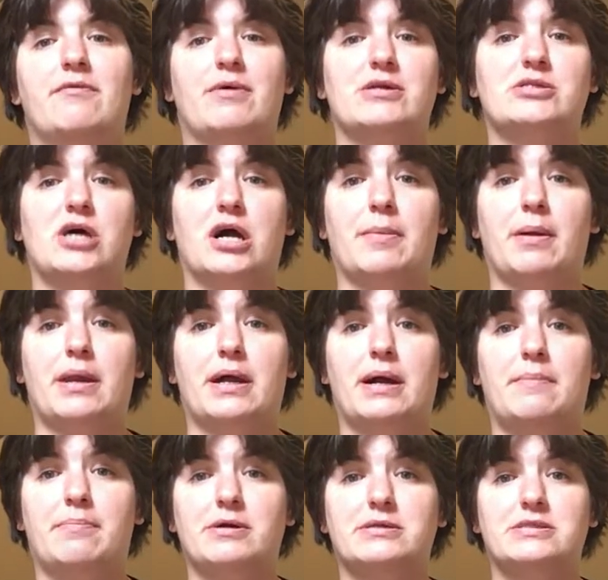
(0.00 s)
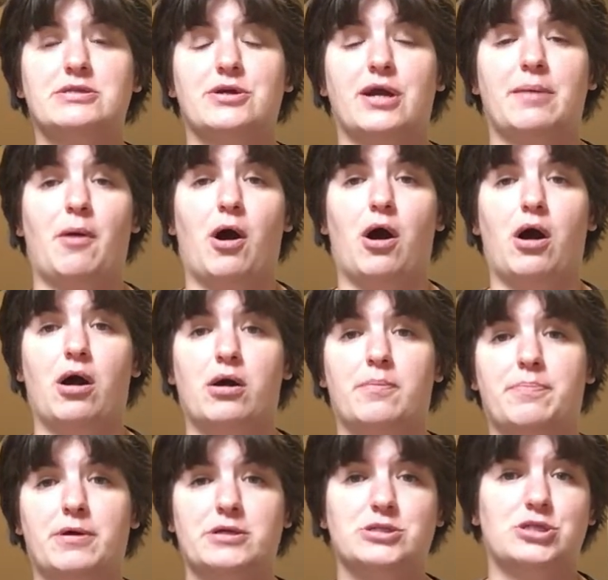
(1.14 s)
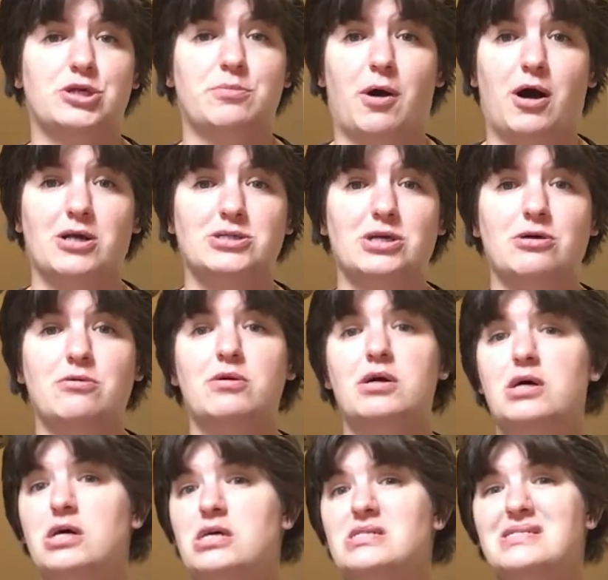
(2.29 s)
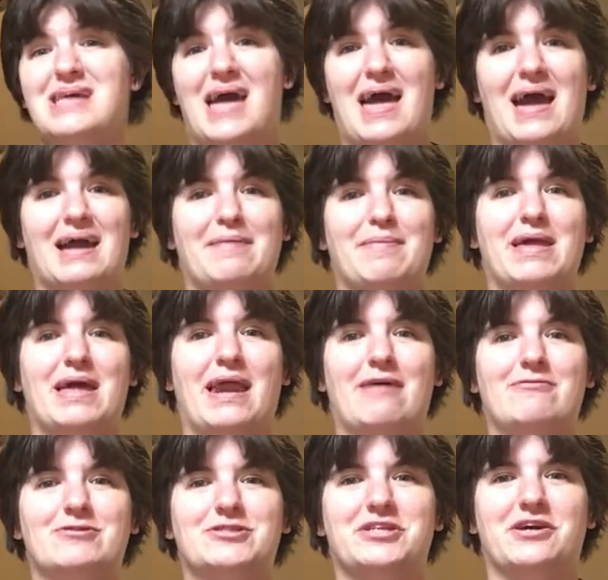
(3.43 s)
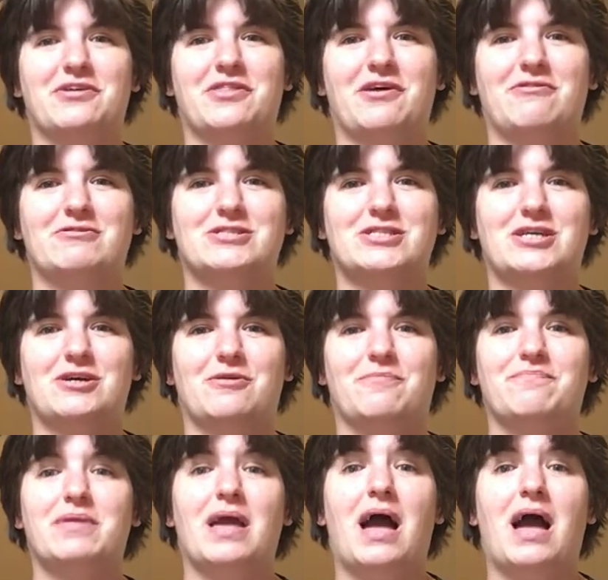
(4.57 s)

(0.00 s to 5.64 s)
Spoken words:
you want to talk about it on Bookstagram or BookTube also, tag me and I will share those too.